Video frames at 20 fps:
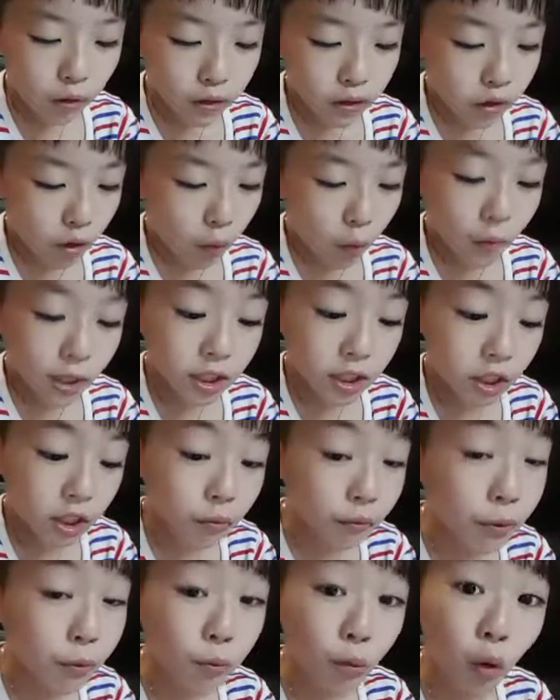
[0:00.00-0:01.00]
So what's
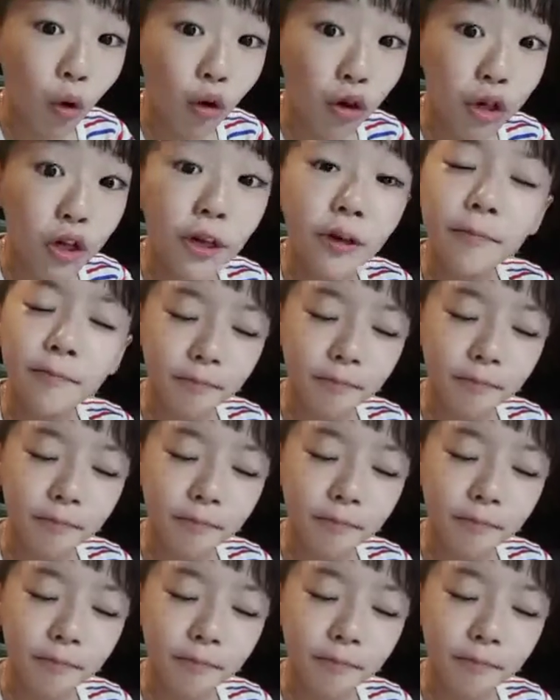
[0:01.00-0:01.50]
the reward?